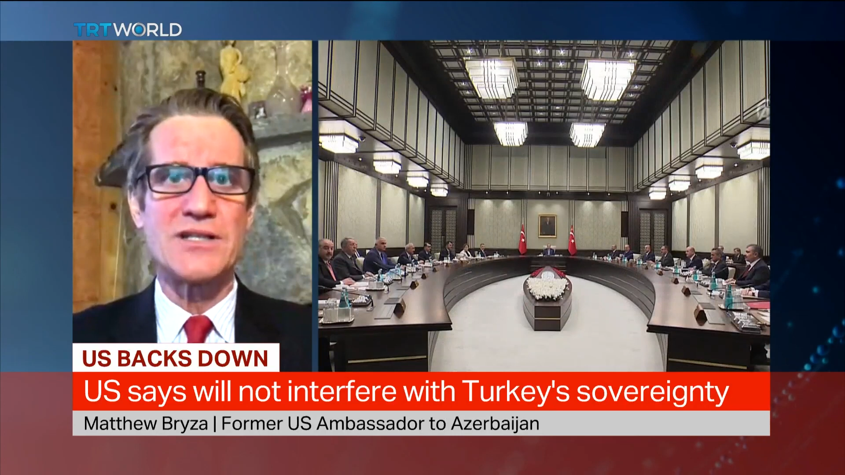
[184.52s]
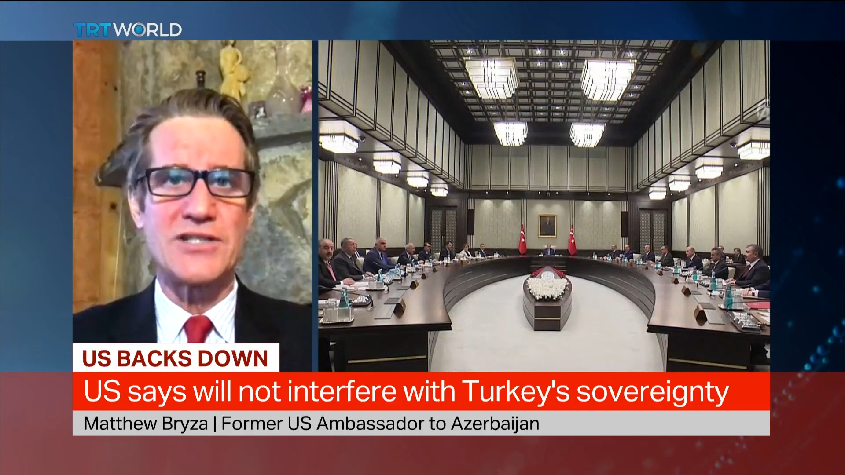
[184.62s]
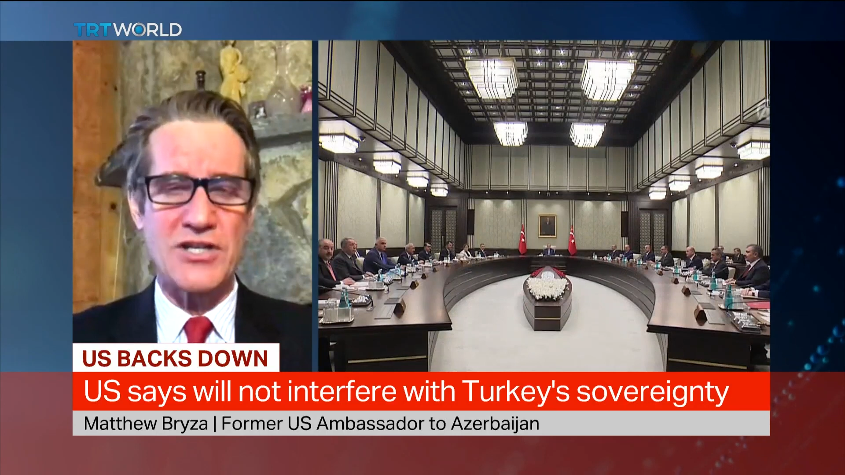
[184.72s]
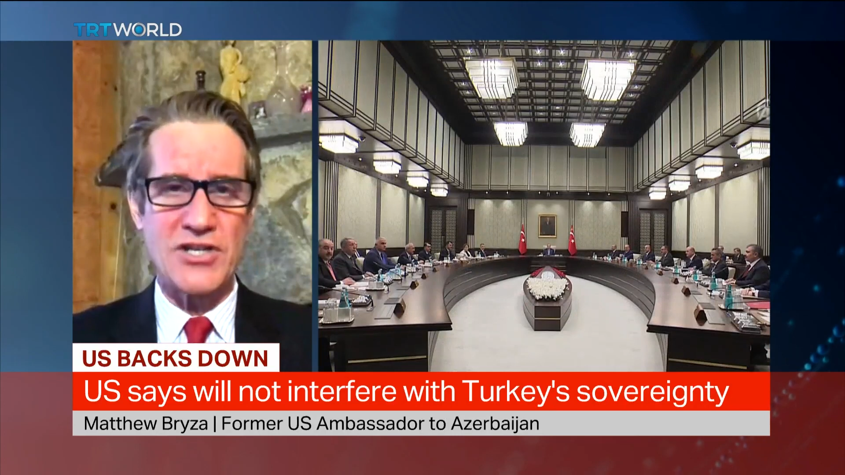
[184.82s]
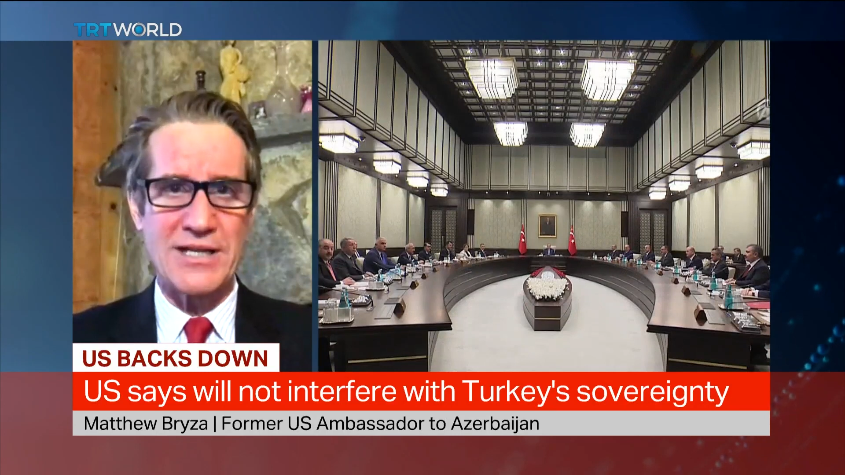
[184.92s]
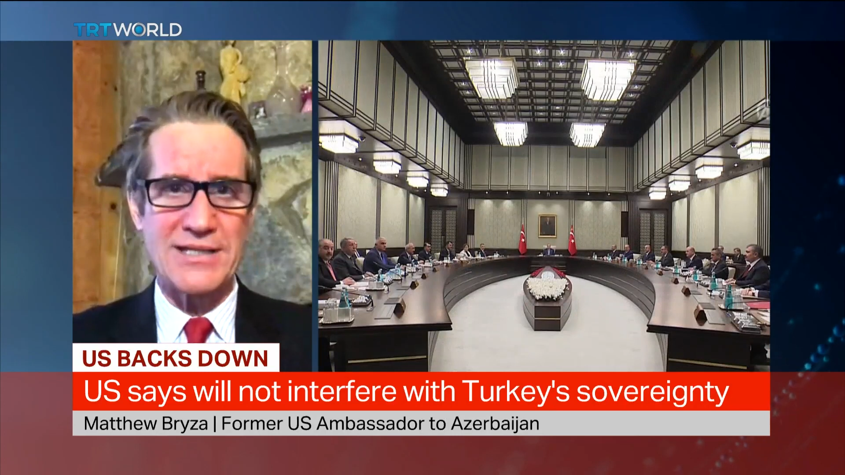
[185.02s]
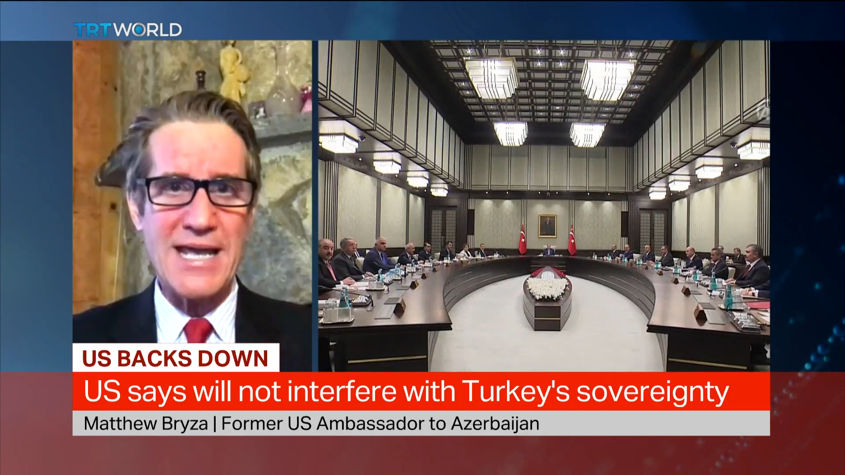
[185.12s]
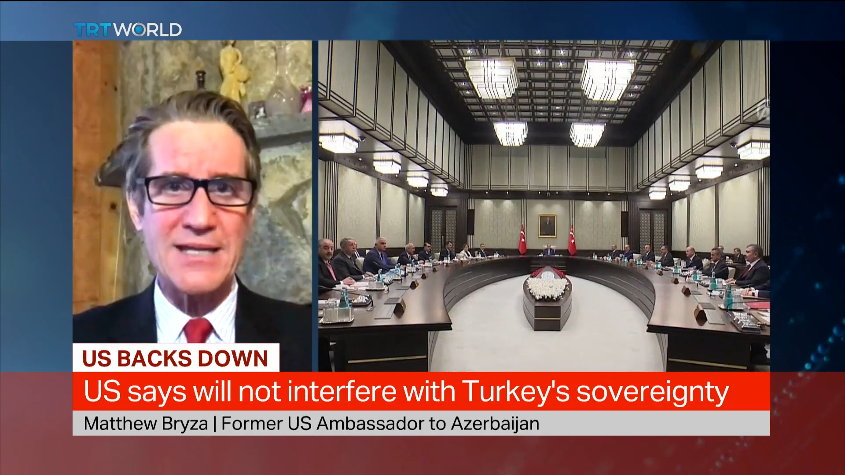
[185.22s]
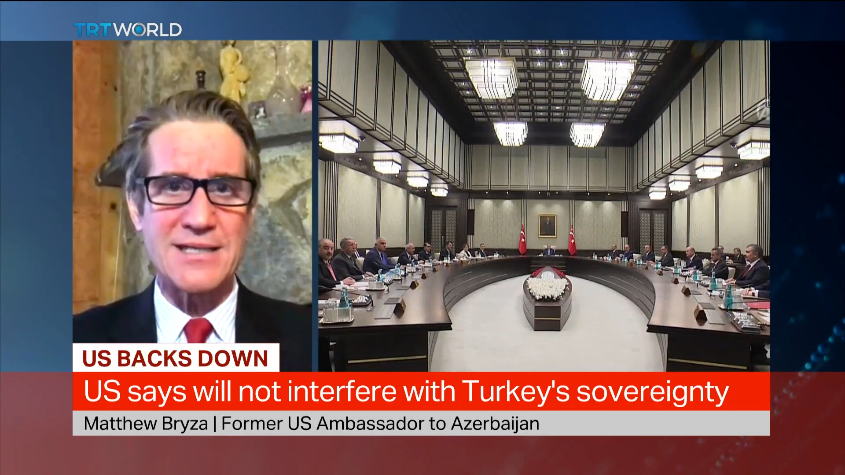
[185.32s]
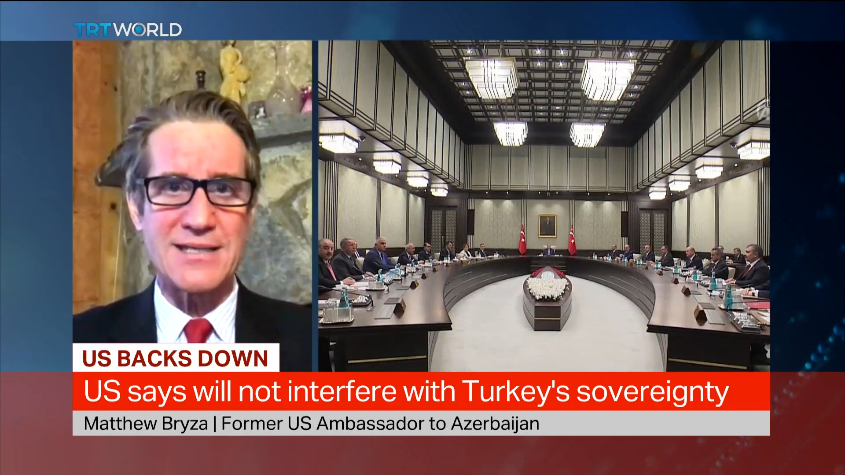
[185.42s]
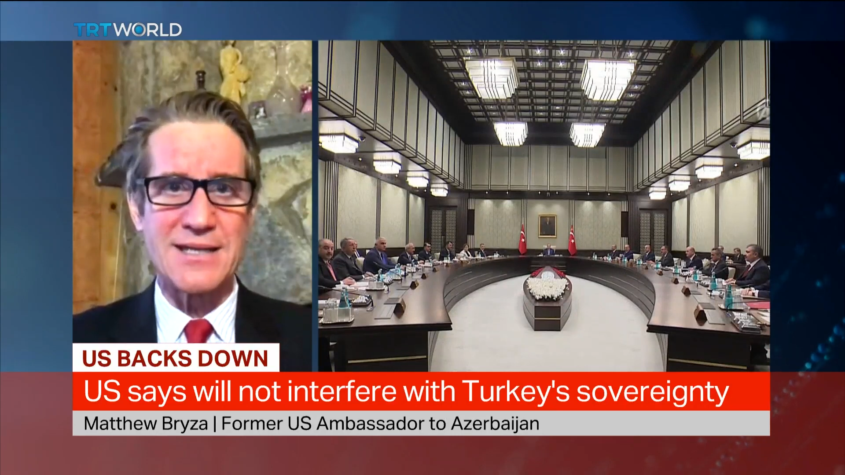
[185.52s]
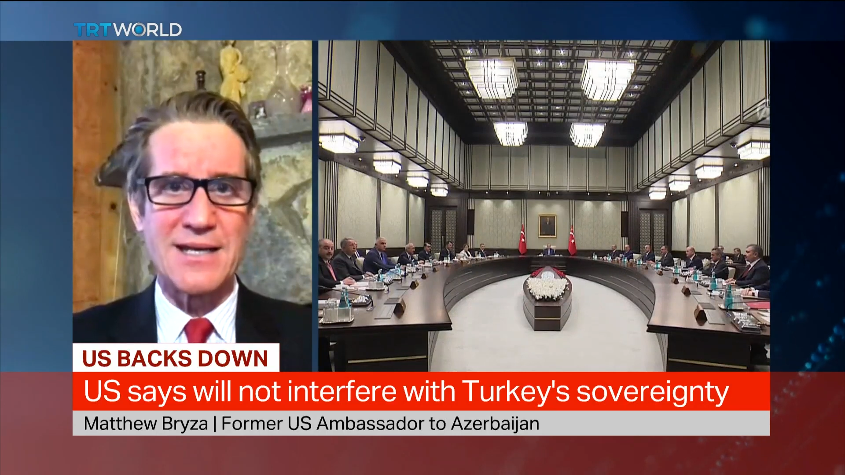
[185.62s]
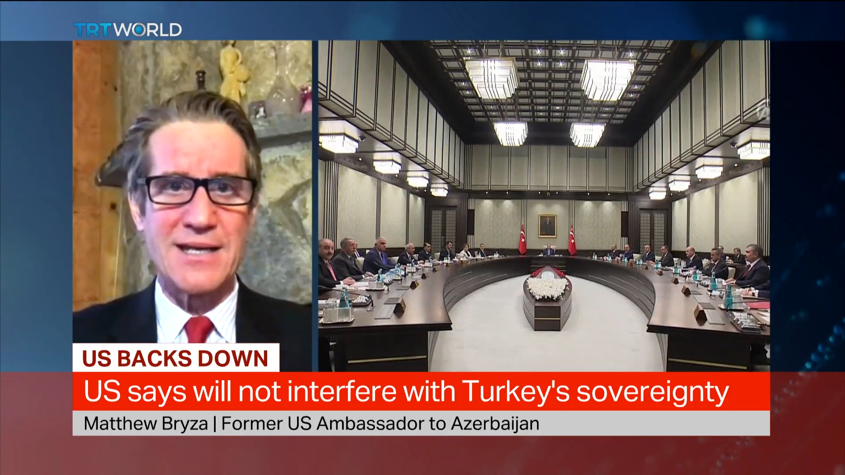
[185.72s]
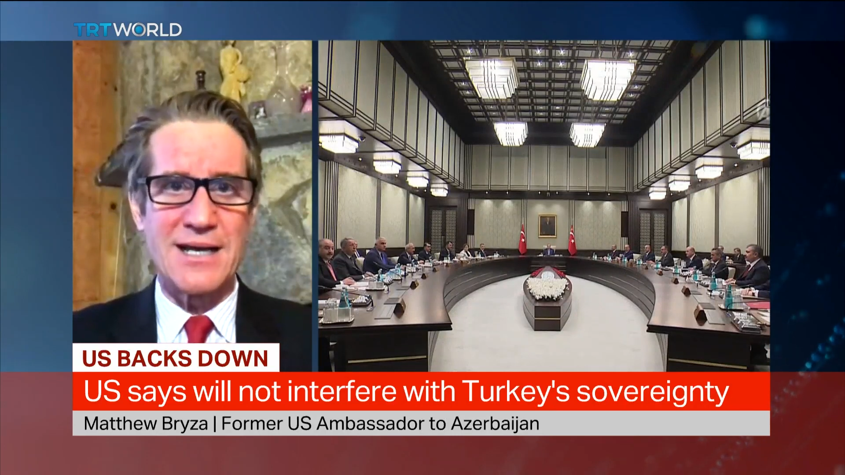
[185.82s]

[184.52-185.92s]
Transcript: an intense